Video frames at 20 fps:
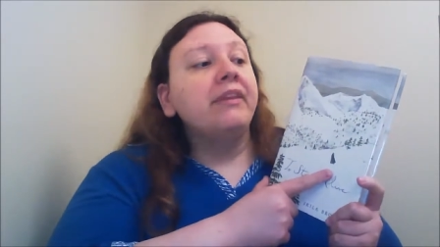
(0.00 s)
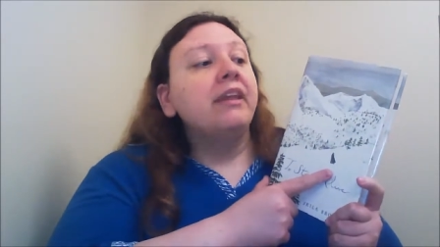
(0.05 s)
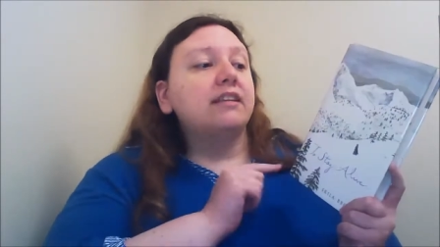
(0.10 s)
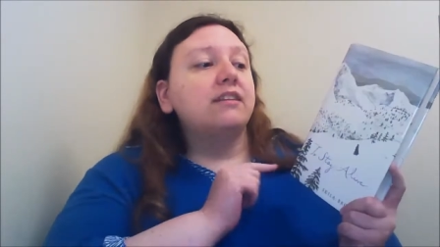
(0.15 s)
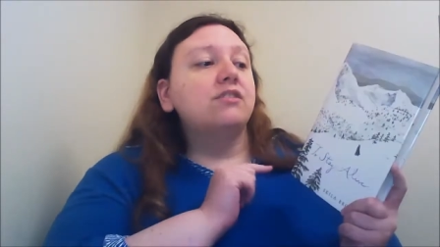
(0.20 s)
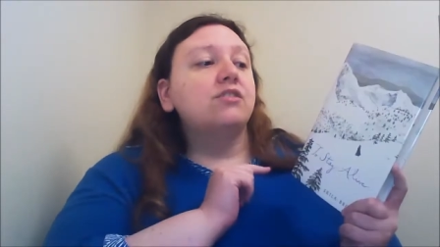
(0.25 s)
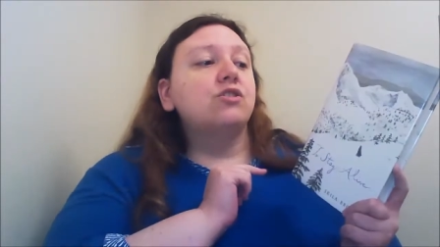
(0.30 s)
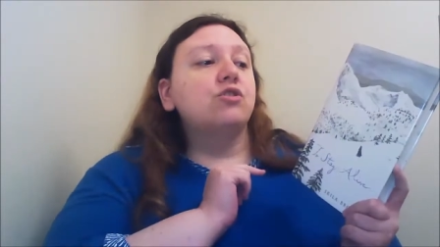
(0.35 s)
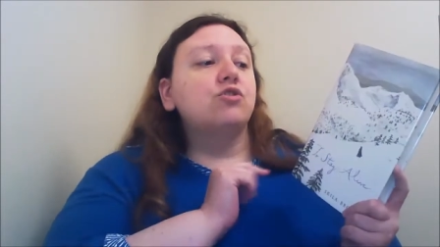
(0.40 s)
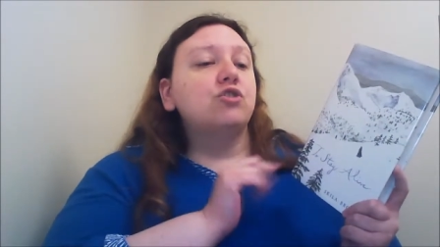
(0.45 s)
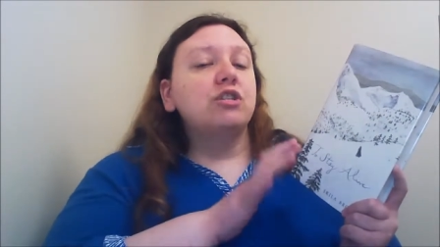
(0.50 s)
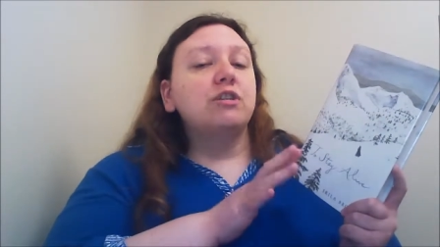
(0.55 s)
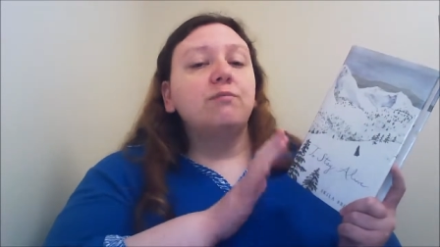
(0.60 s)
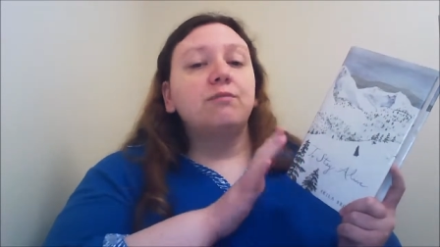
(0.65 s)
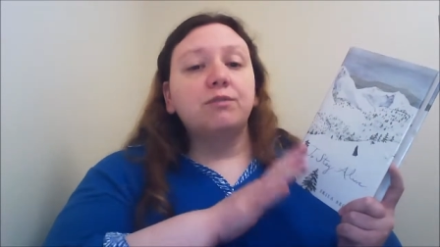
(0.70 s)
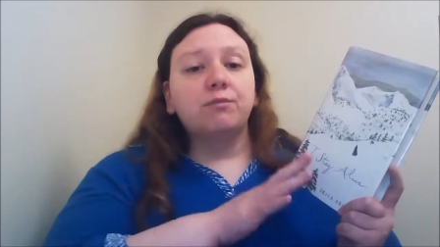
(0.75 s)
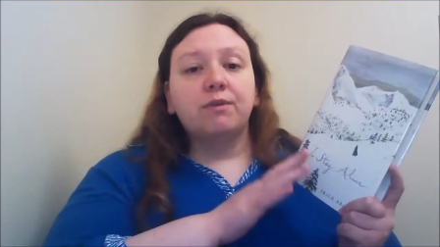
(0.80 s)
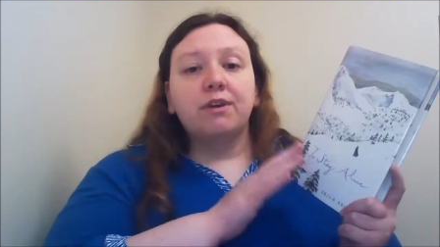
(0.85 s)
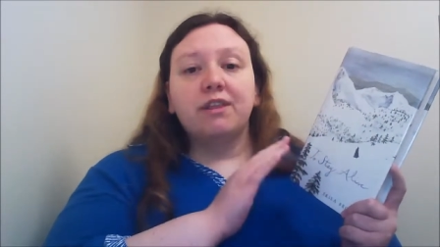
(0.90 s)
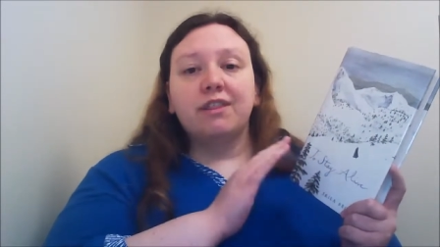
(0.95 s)
And so she
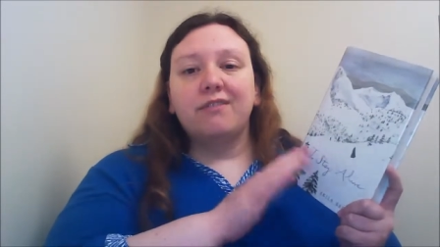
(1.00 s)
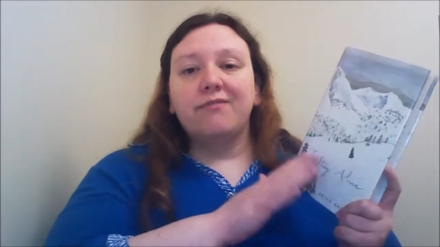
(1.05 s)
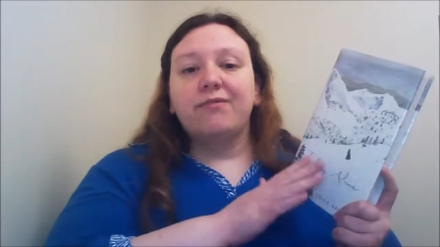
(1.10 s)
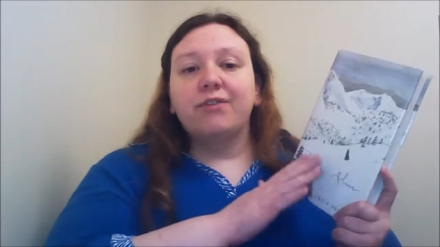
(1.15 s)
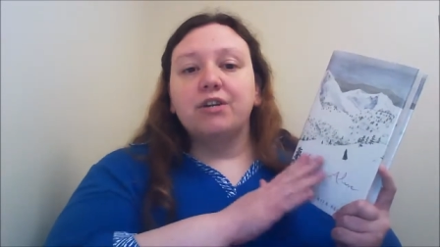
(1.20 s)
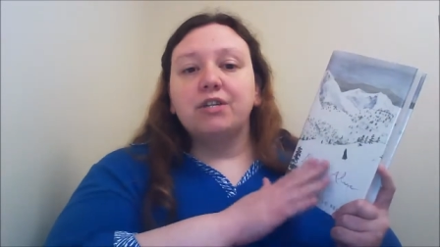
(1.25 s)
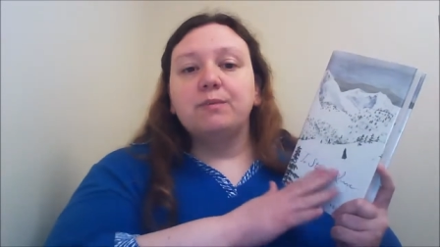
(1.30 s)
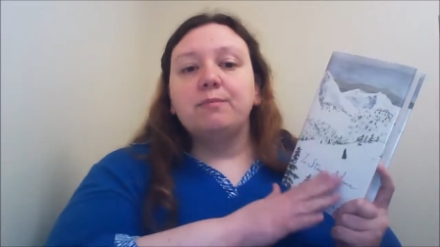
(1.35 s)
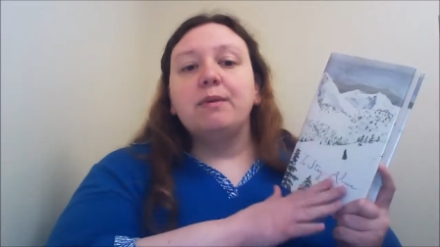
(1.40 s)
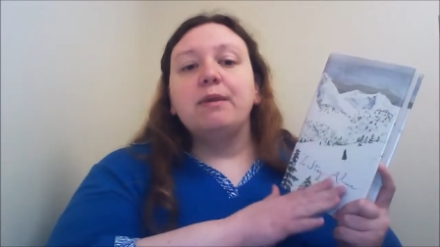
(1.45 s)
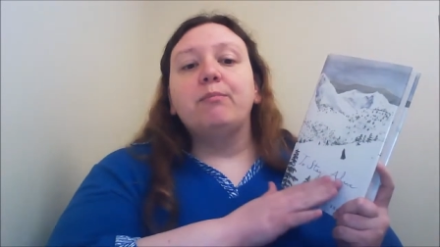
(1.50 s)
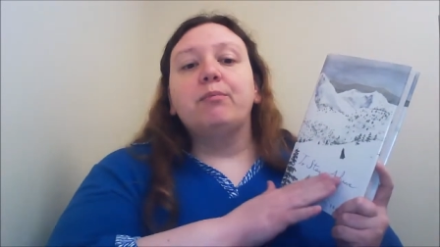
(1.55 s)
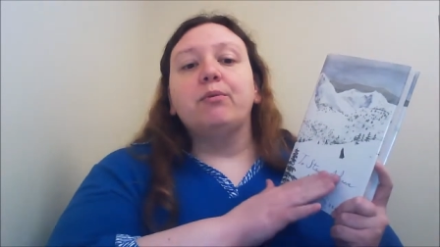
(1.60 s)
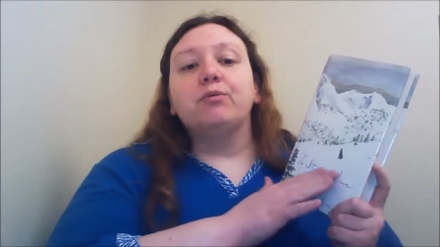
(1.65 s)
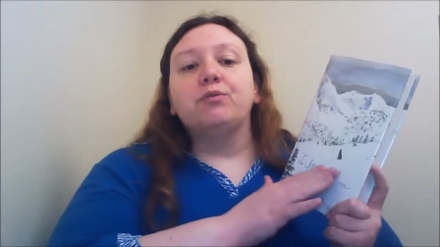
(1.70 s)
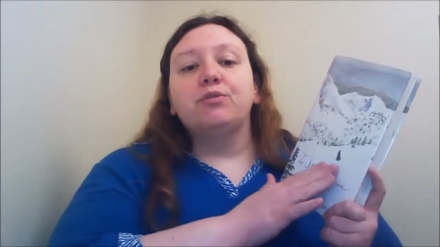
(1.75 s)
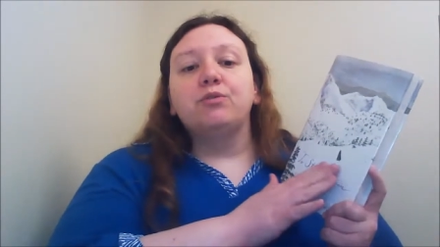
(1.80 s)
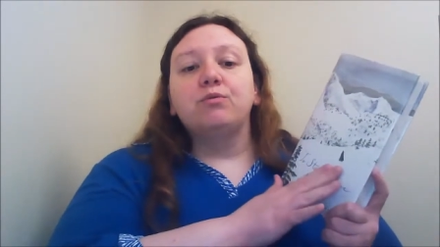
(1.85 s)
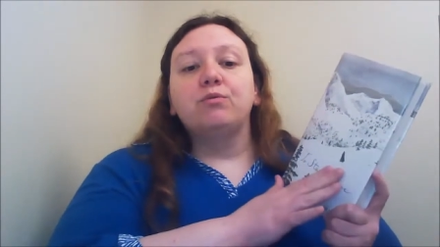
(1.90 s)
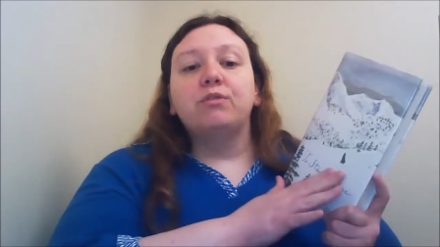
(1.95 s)
was one of the first
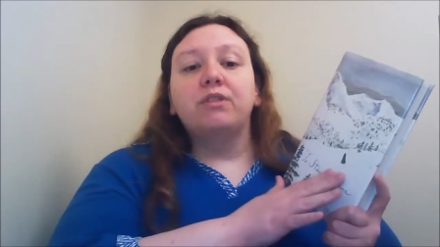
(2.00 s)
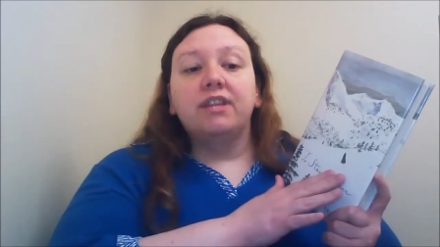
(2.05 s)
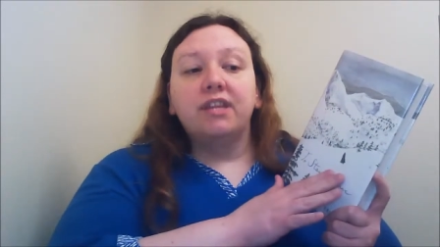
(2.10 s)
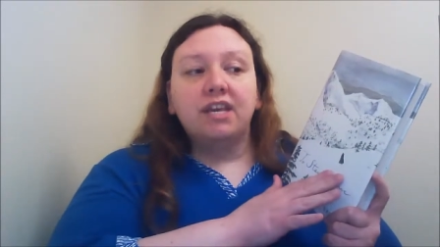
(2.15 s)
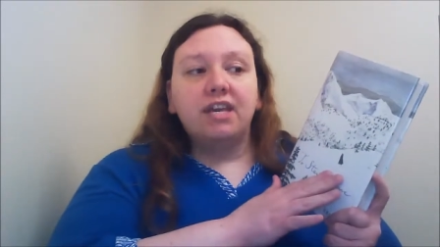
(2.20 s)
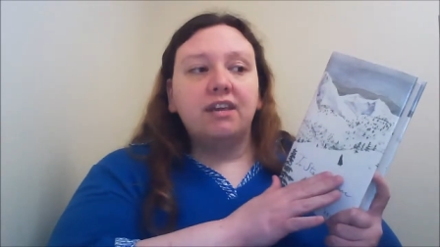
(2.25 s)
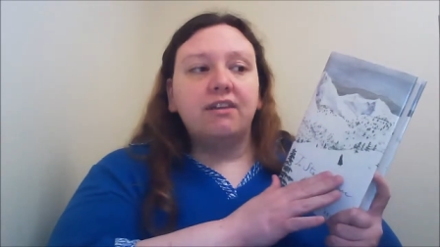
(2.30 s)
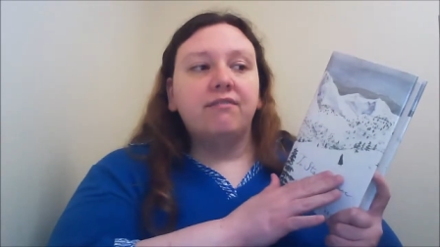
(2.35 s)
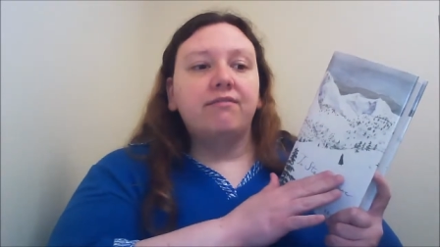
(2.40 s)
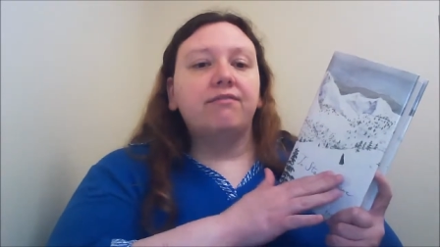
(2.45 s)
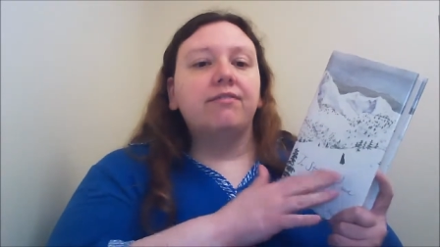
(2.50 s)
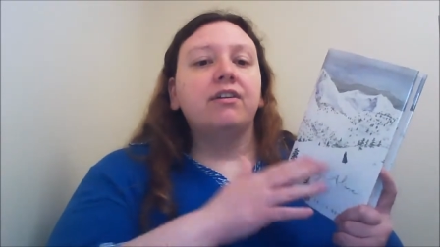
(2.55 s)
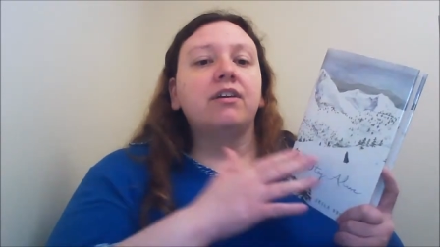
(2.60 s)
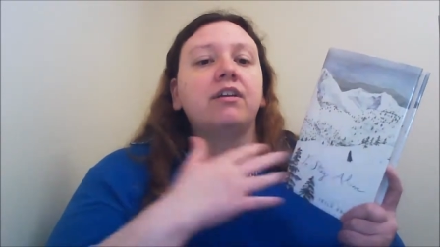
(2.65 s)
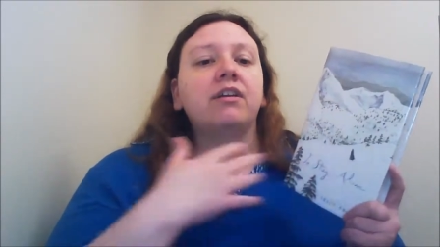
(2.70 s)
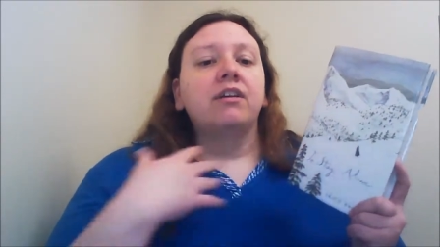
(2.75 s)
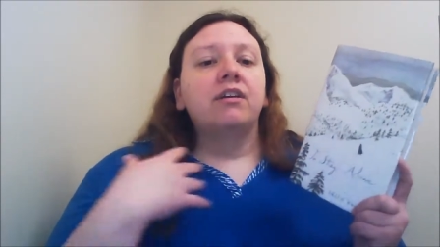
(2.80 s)
people to leave